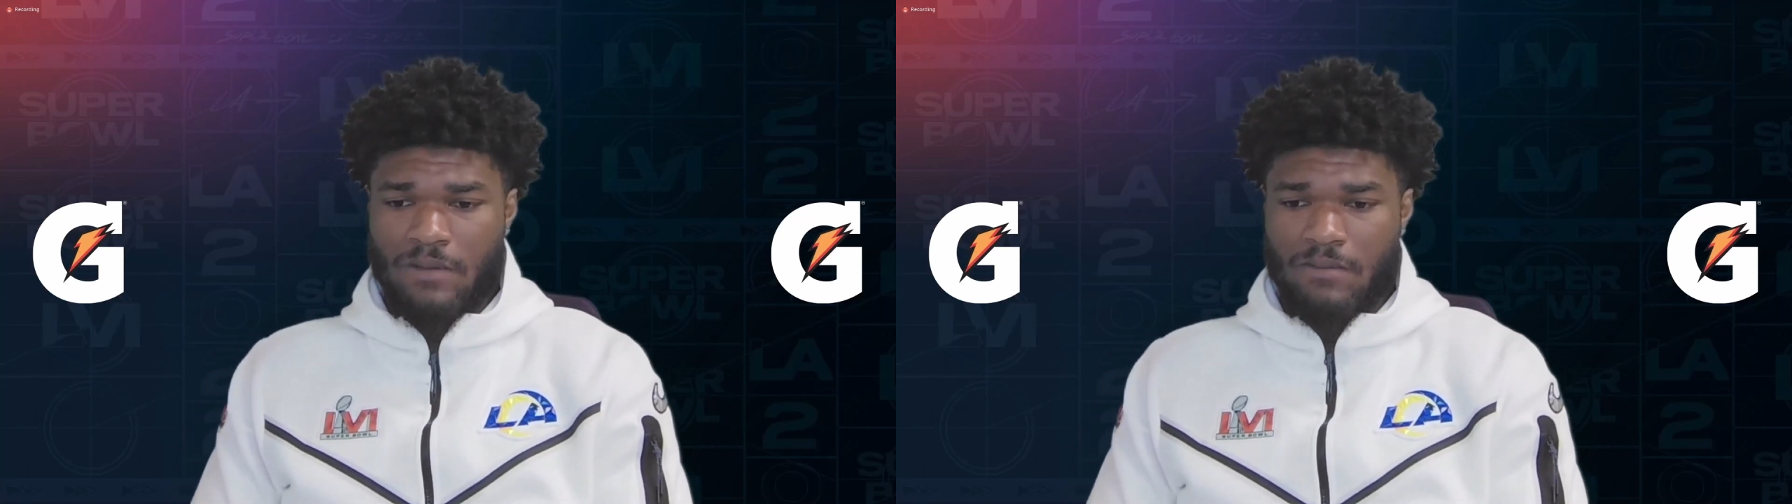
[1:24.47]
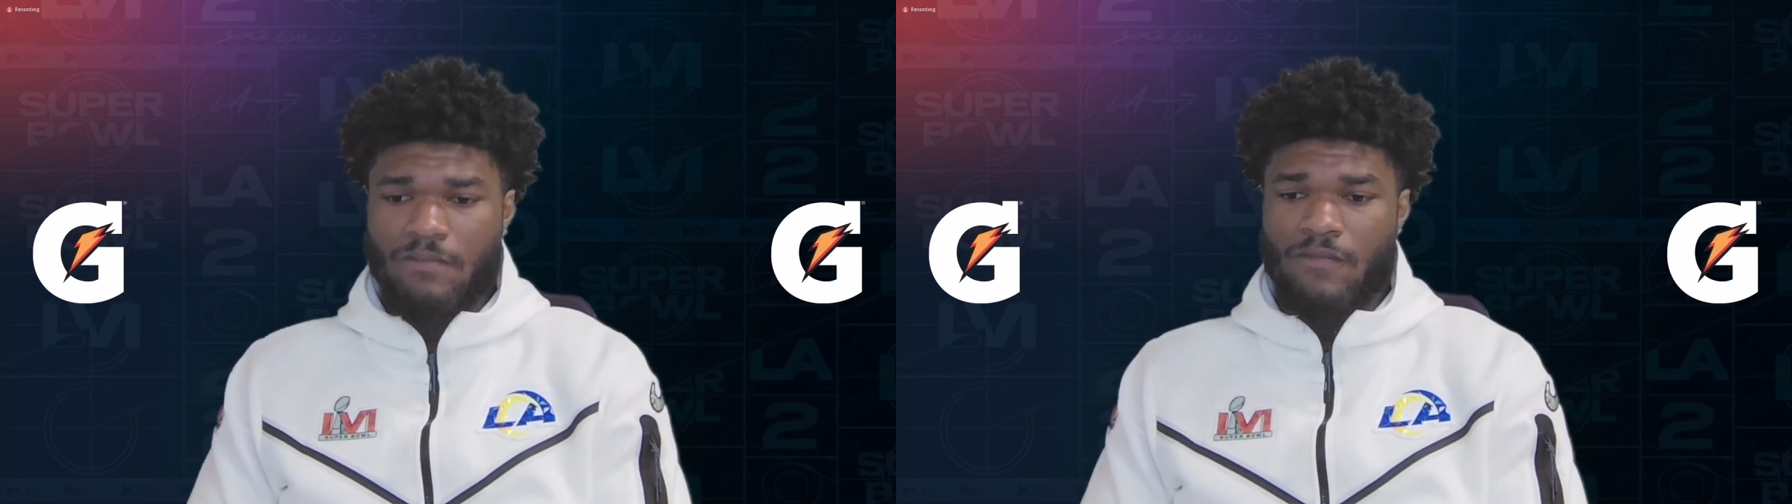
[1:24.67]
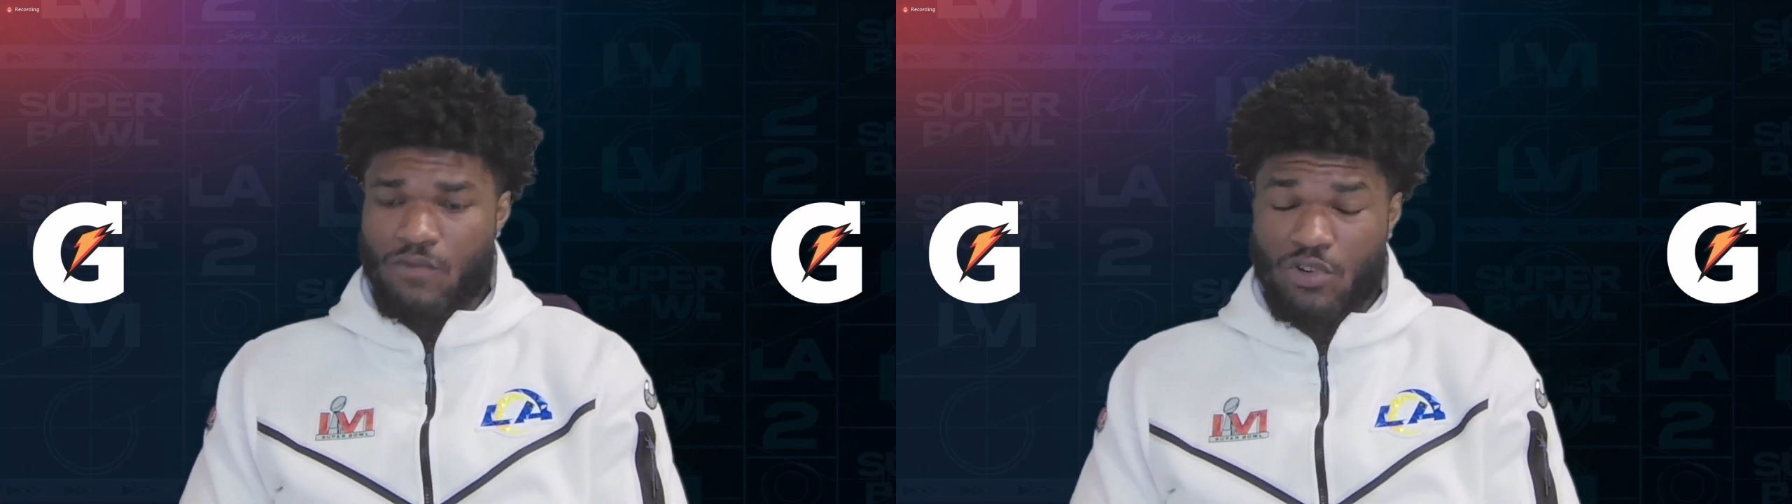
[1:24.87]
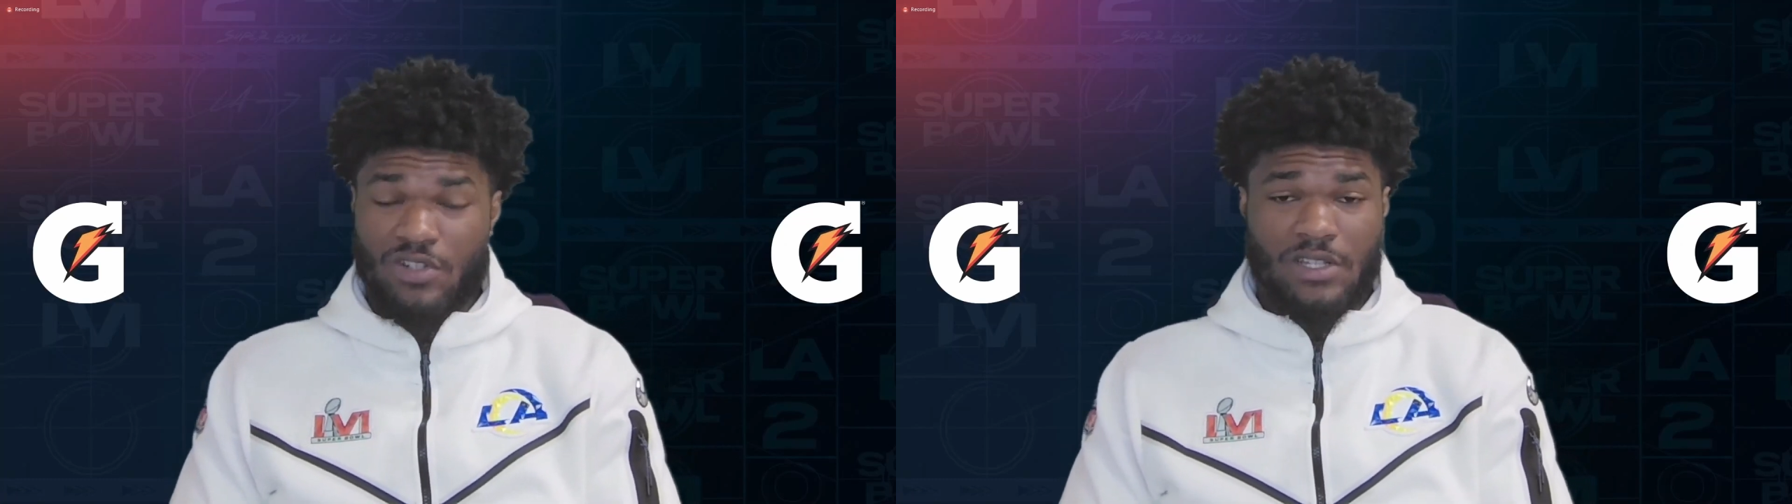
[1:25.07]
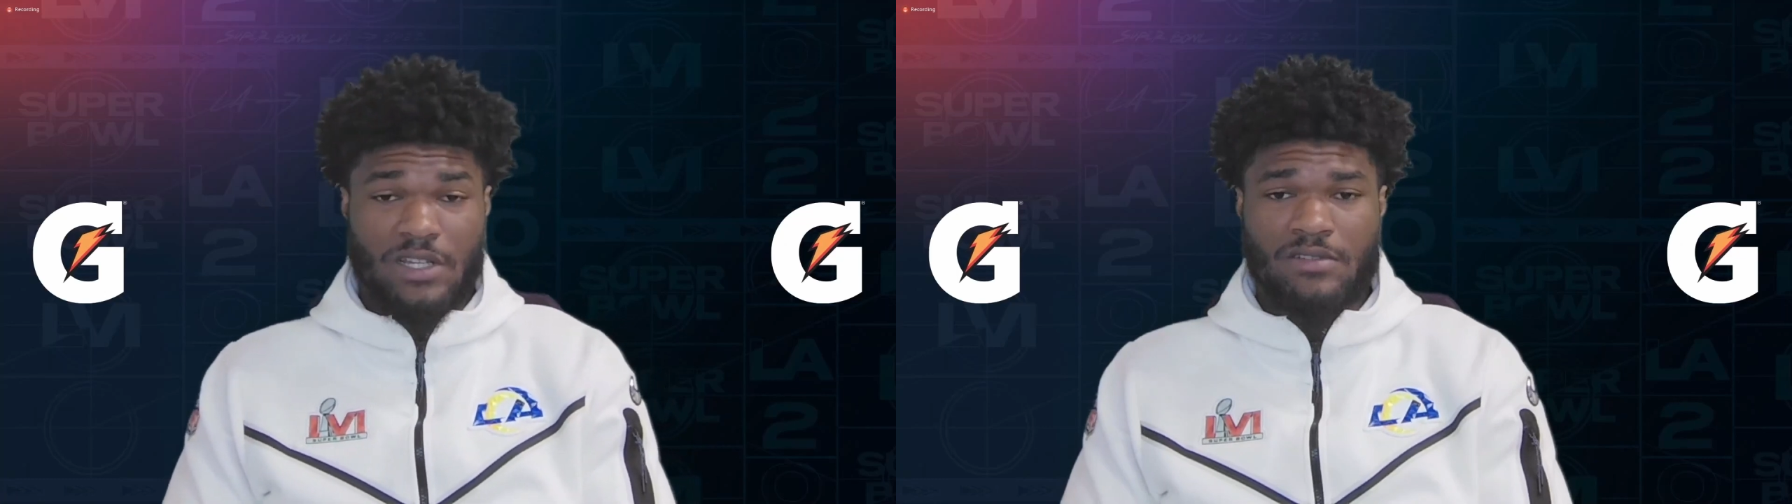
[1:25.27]
of course,
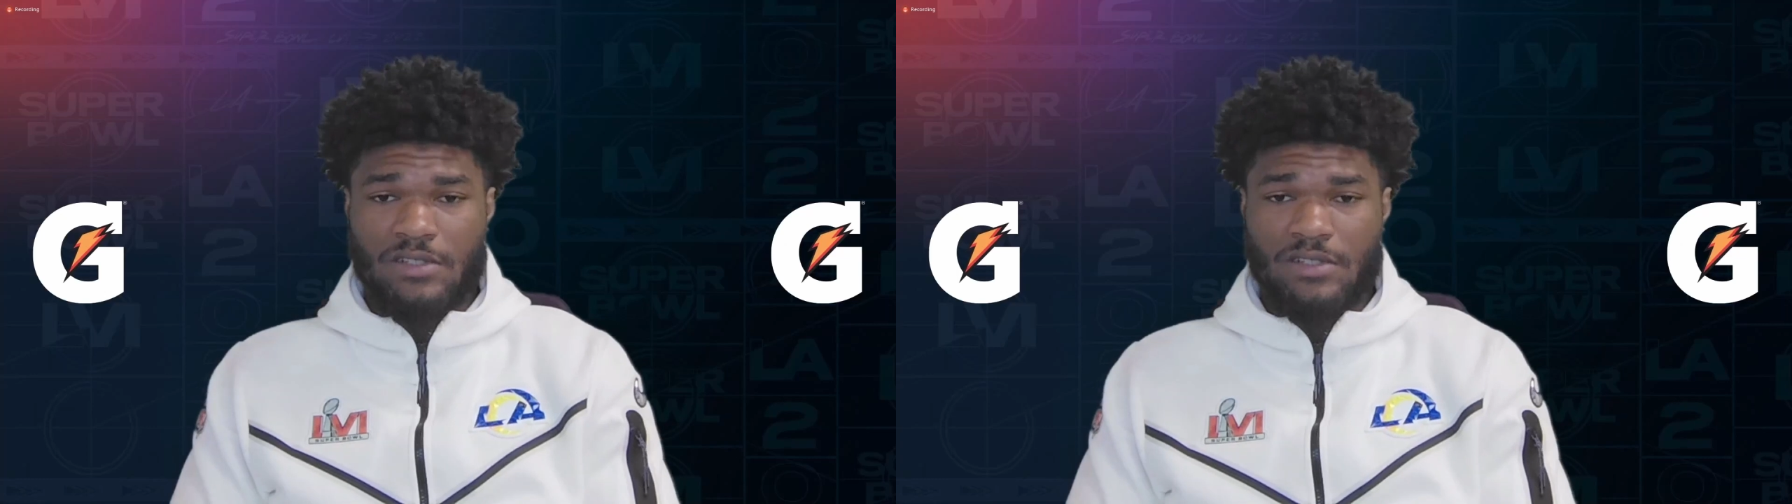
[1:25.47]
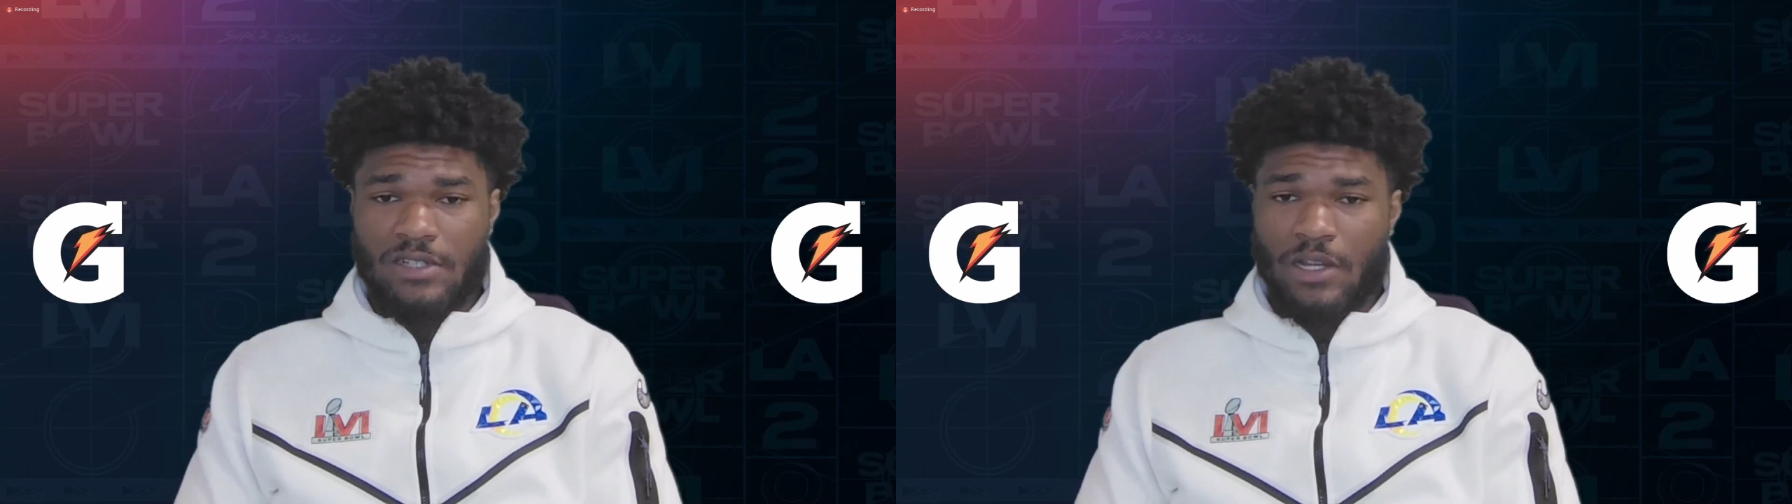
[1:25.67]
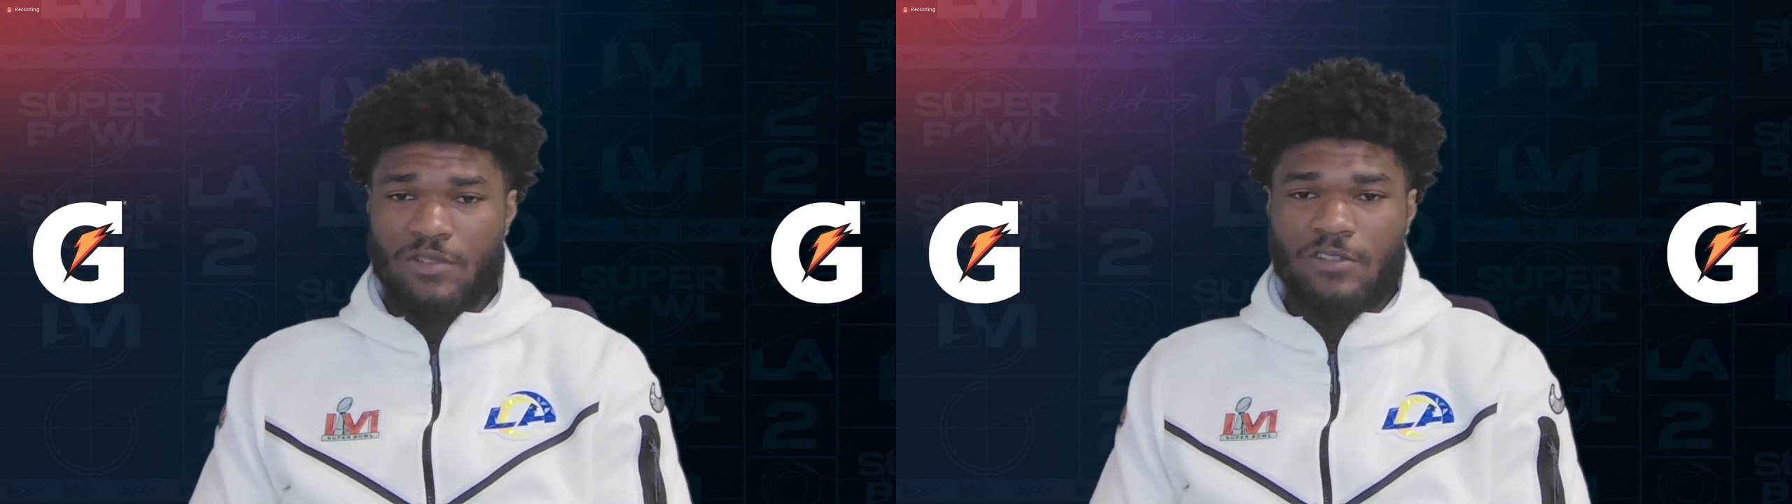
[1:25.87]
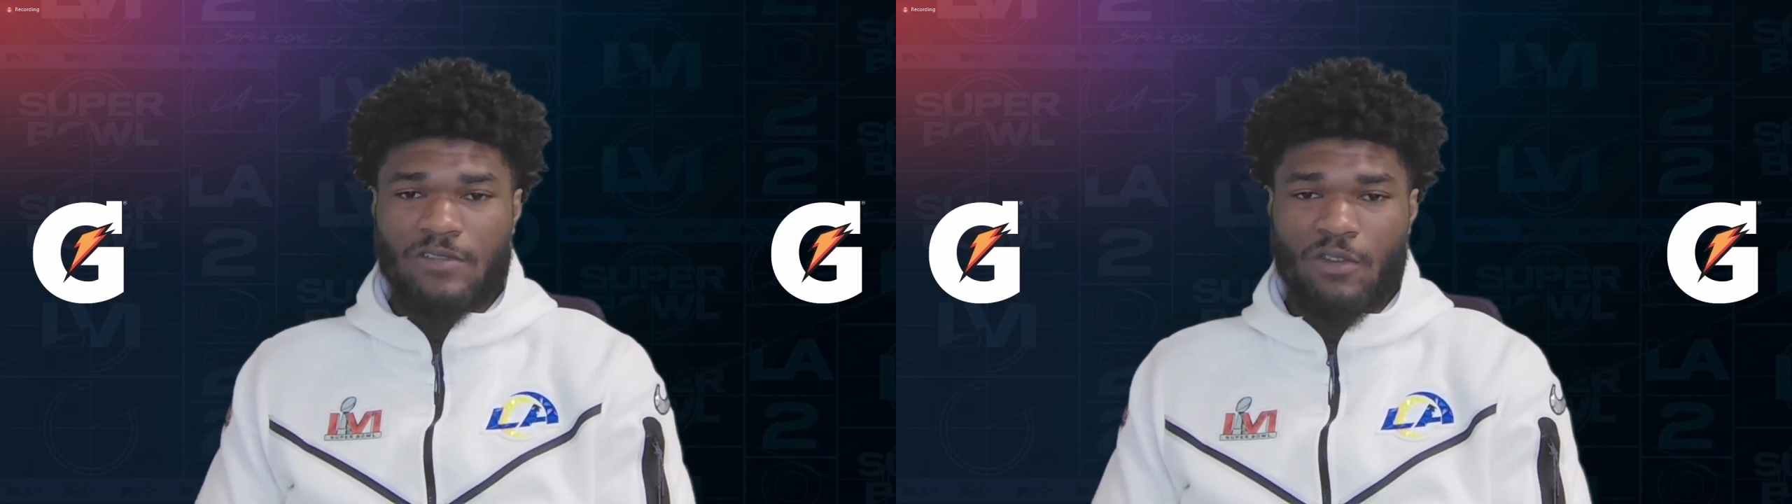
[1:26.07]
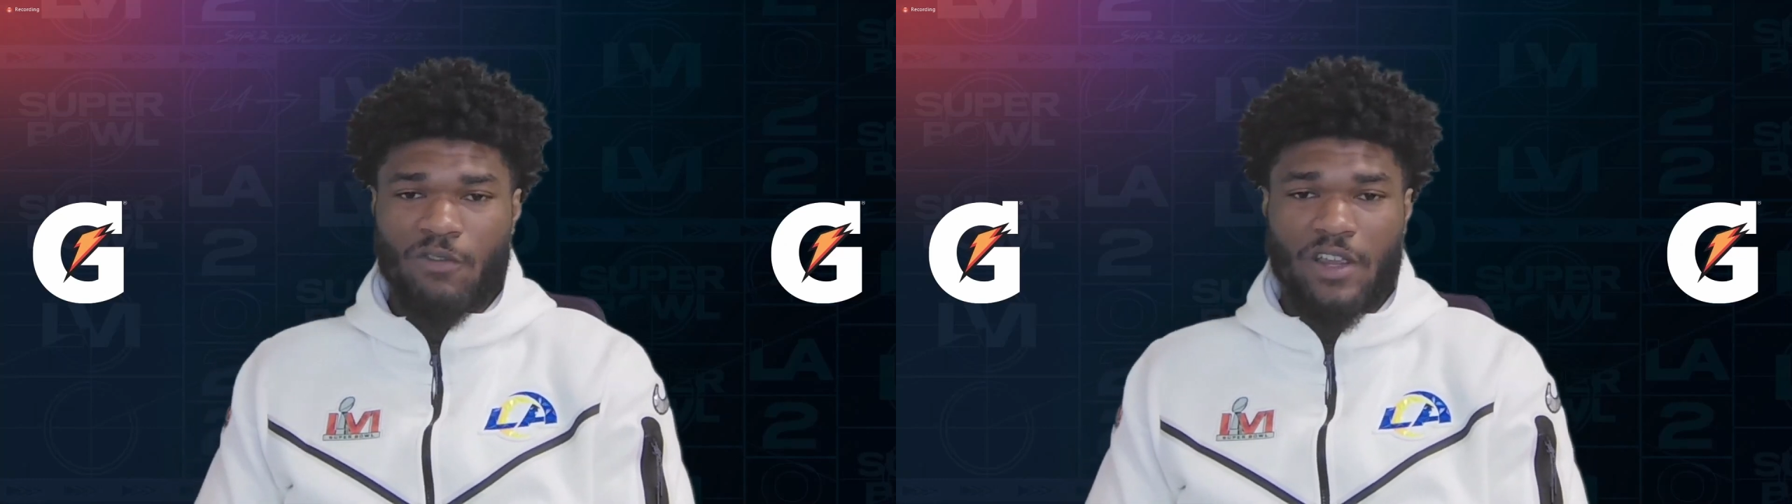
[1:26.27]
that that was that was
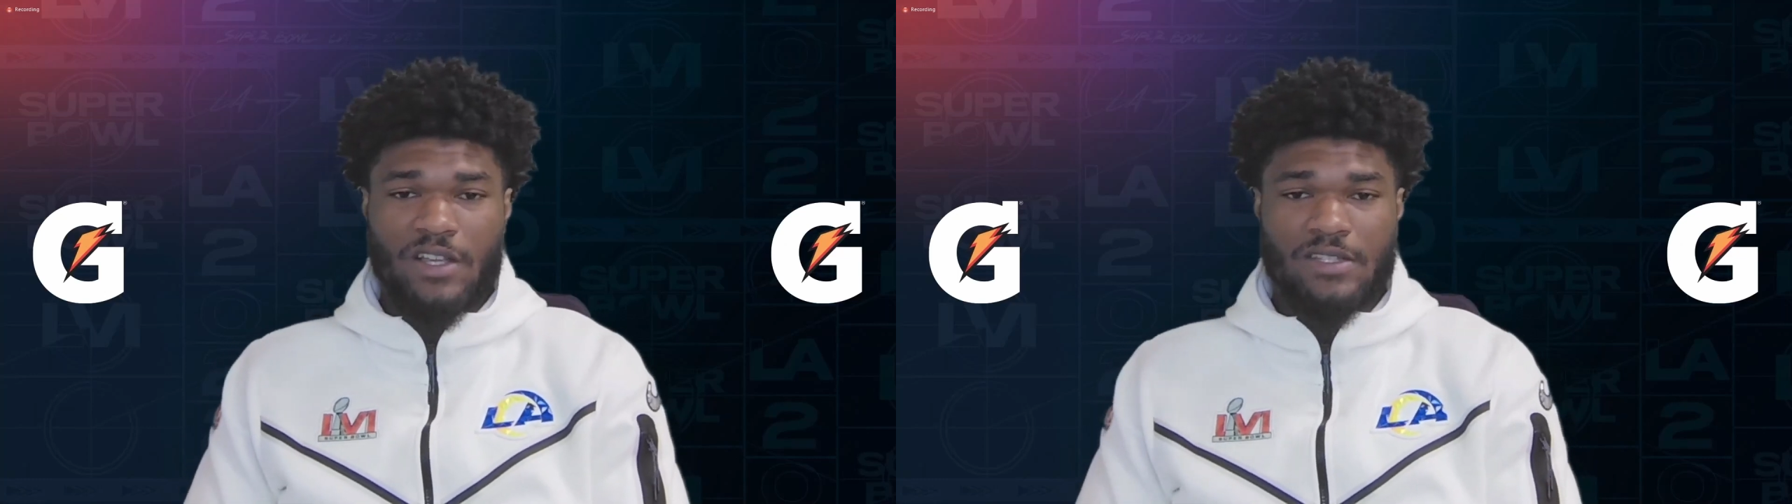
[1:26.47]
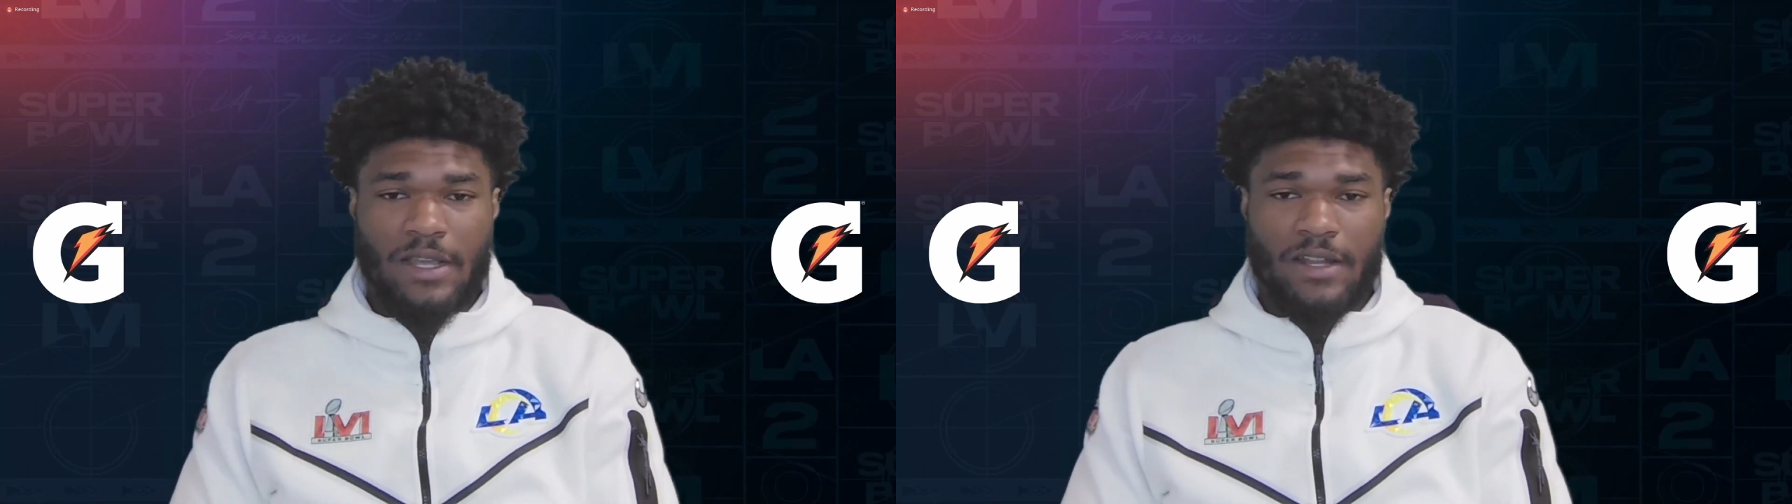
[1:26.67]
very exciting,